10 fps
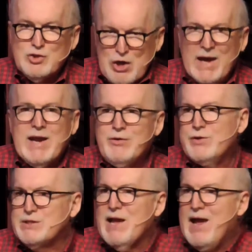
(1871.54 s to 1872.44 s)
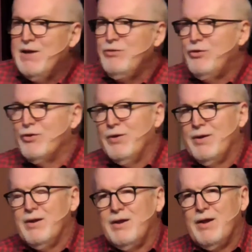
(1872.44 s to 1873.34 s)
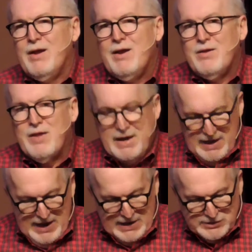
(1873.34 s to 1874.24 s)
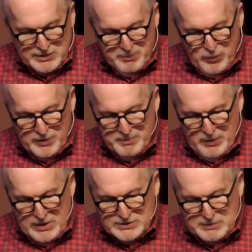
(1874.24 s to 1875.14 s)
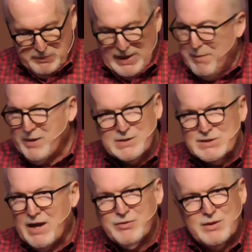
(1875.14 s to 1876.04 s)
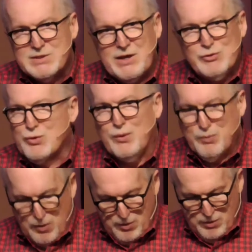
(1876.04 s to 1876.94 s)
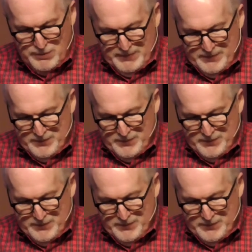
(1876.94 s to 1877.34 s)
John understands that he has an important part to play, but it's not the central role.